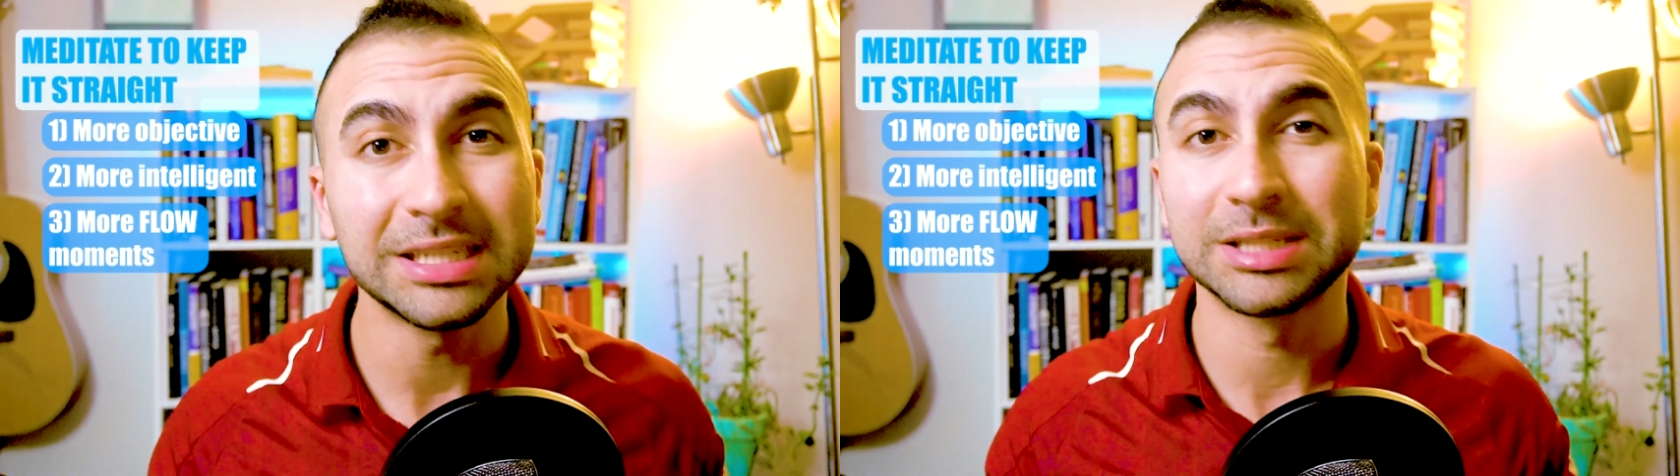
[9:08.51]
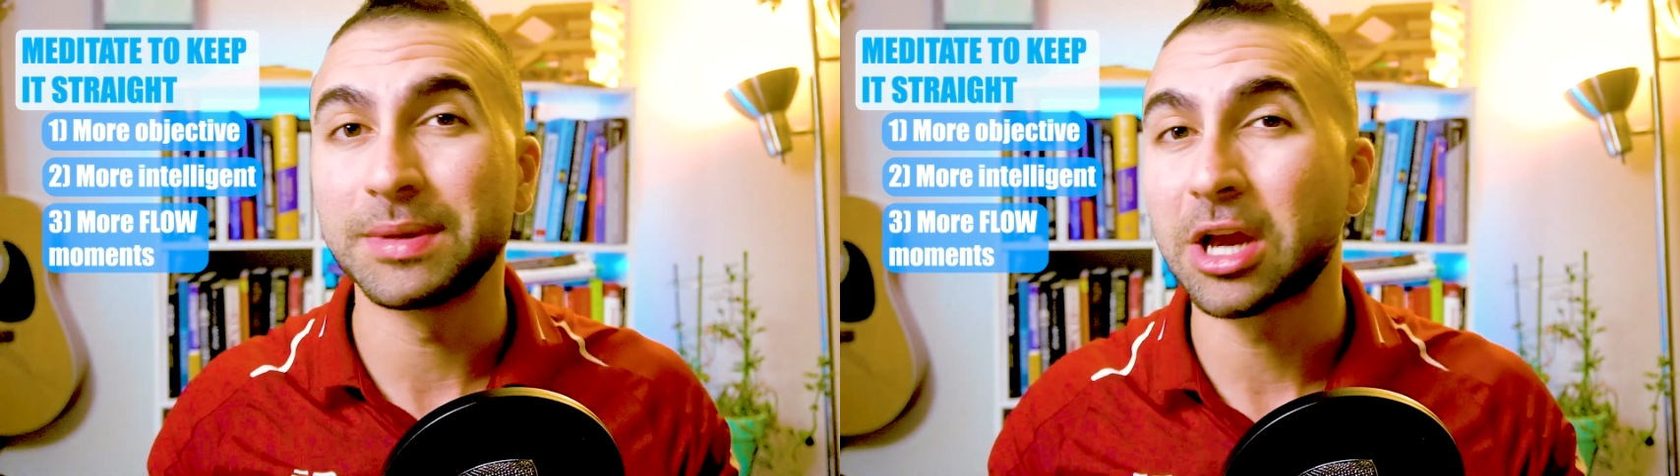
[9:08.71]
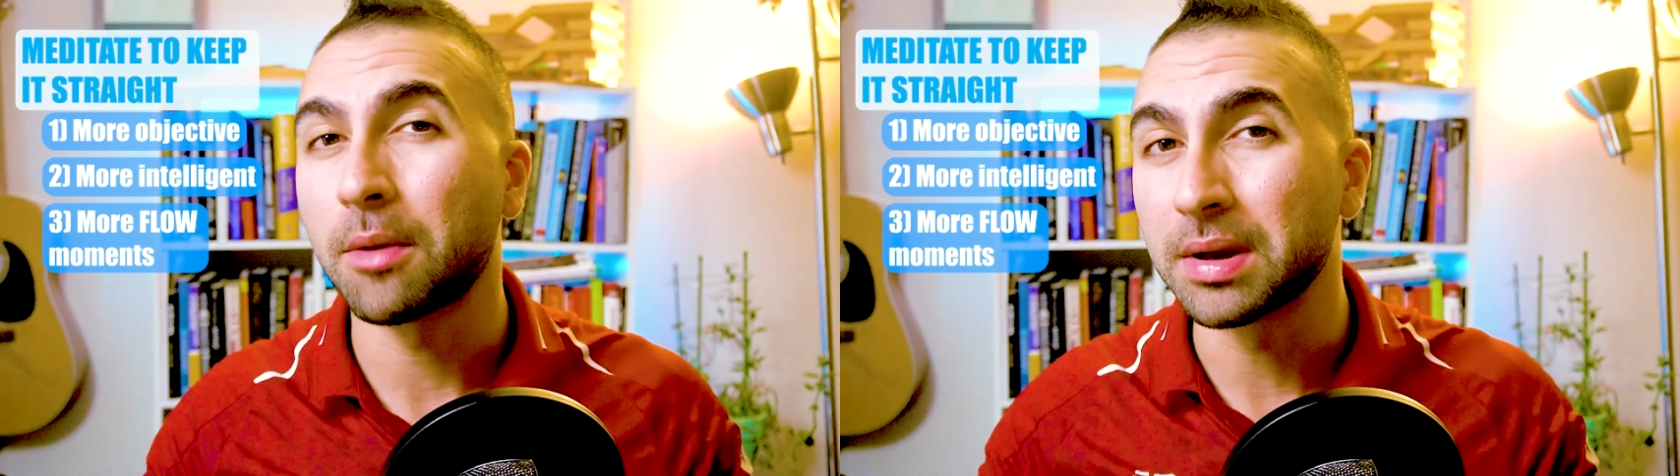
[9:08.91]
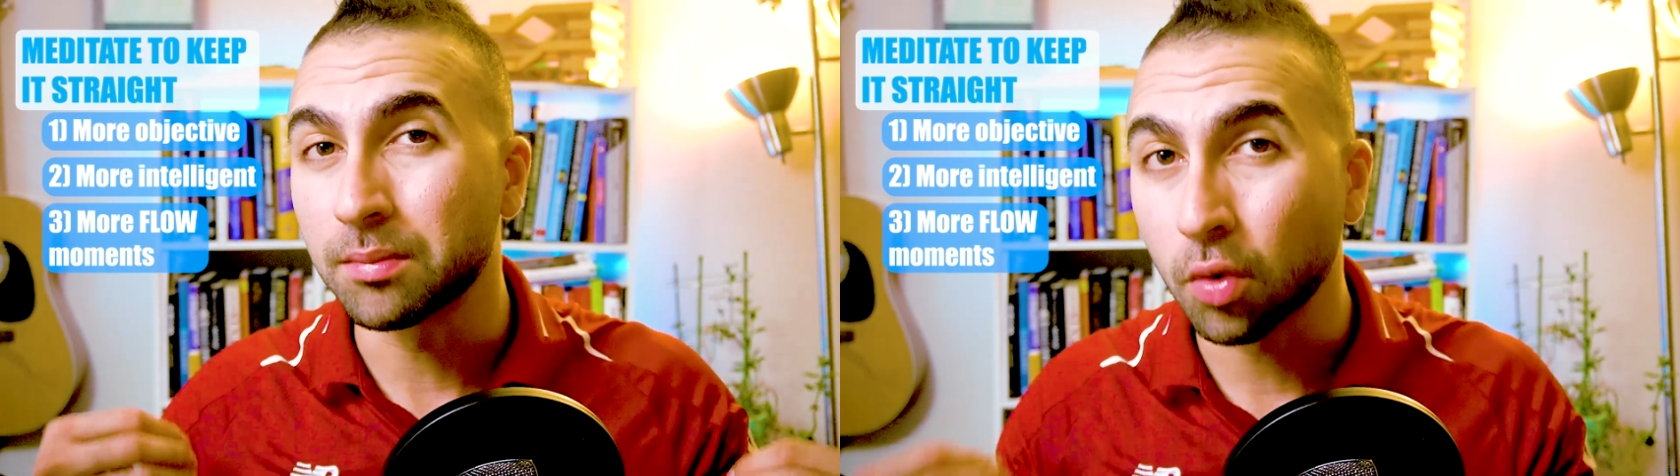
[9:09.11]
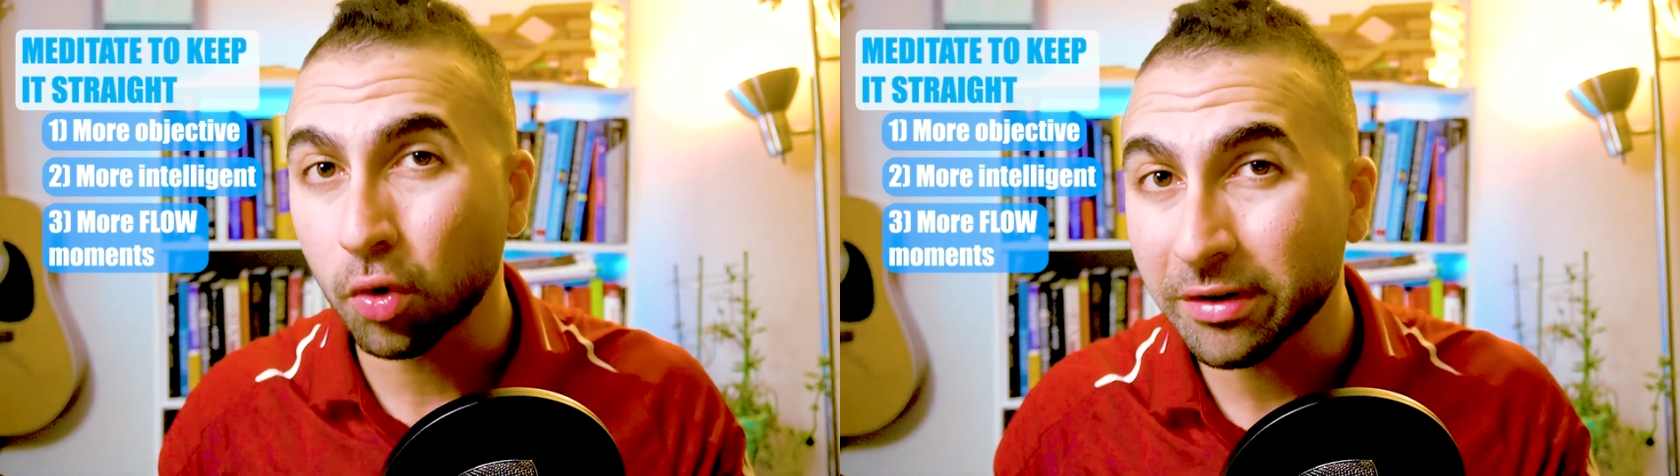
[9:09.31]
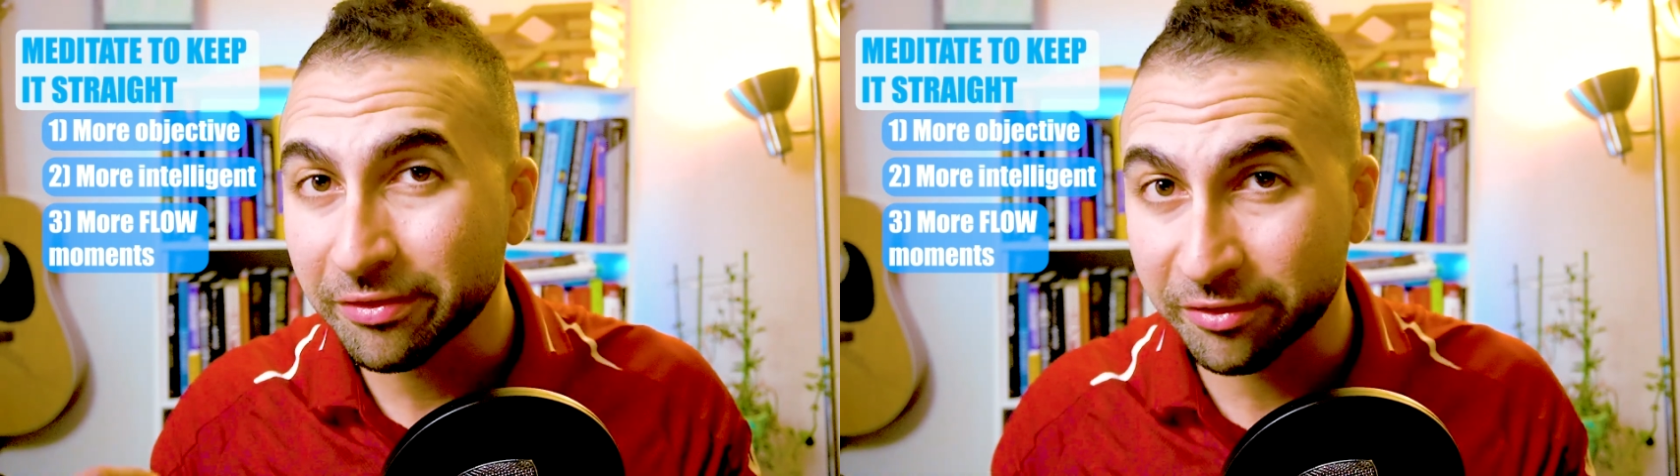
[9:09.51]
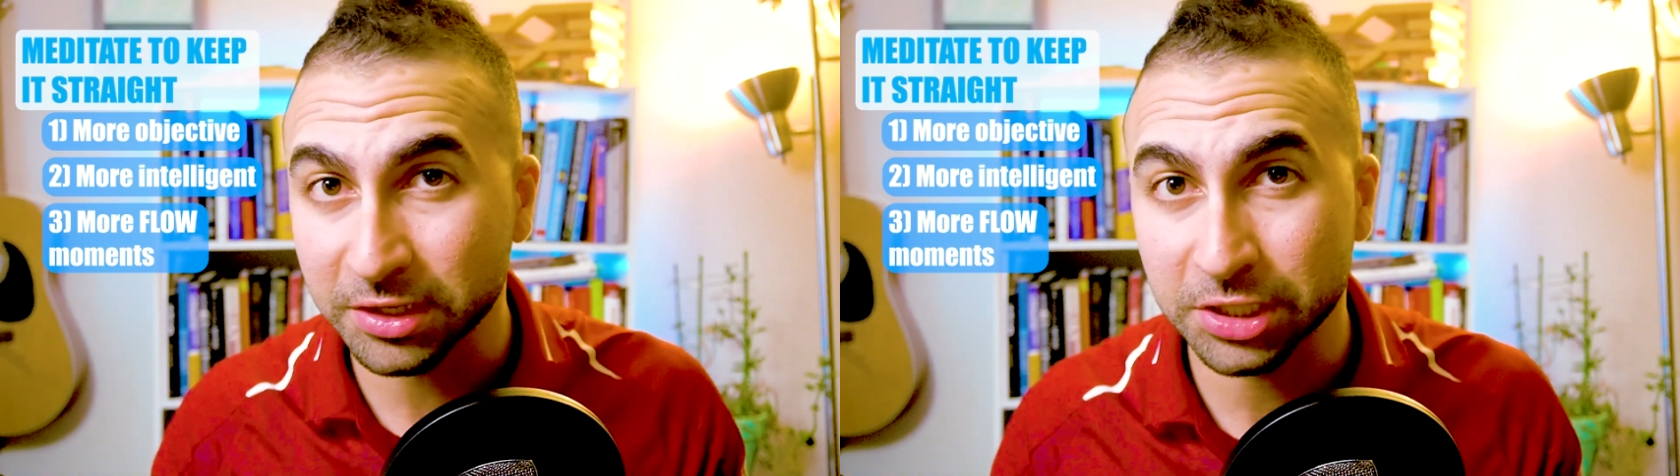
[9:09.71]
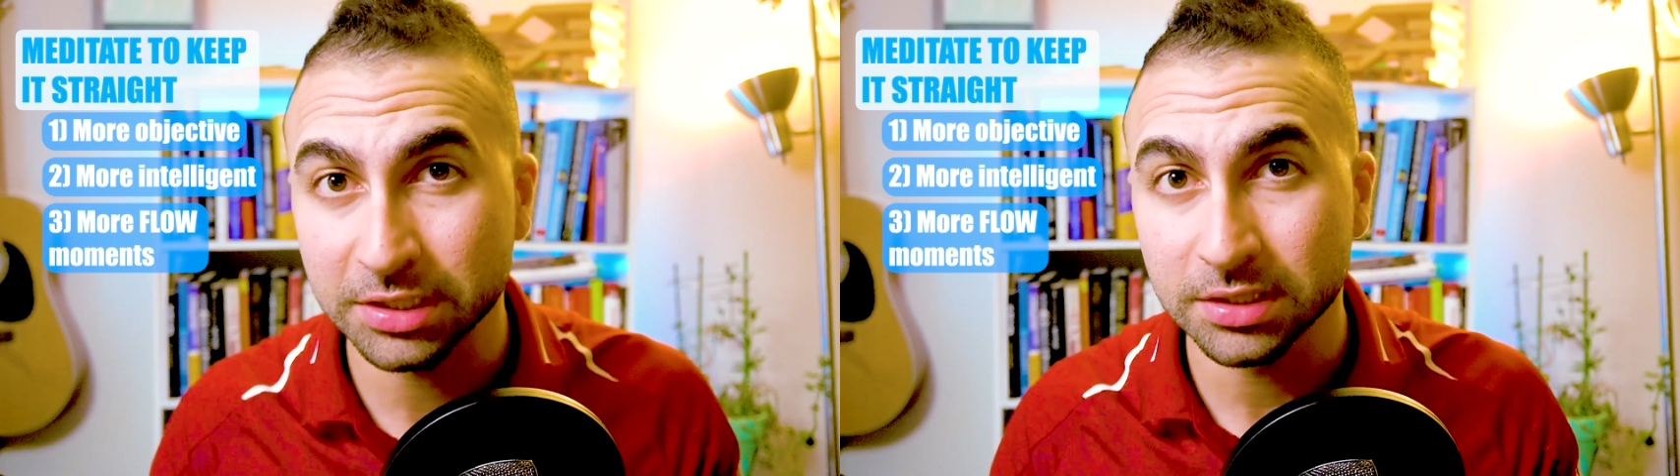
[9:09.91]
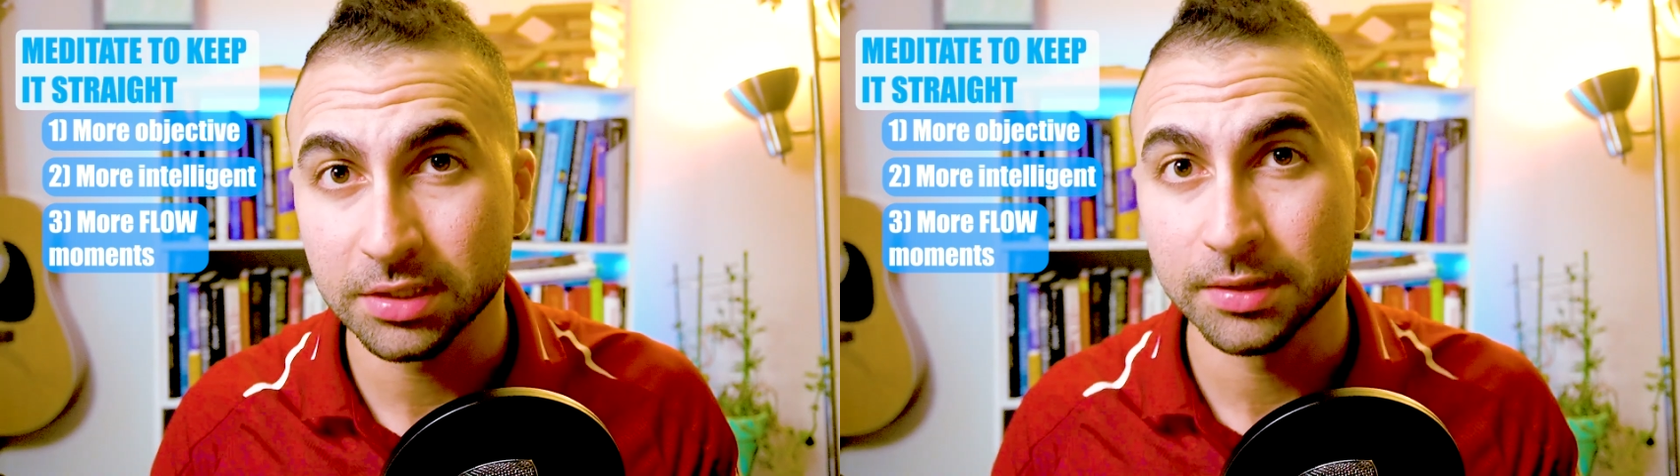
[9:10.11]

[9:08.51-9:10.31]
is becoming more efficient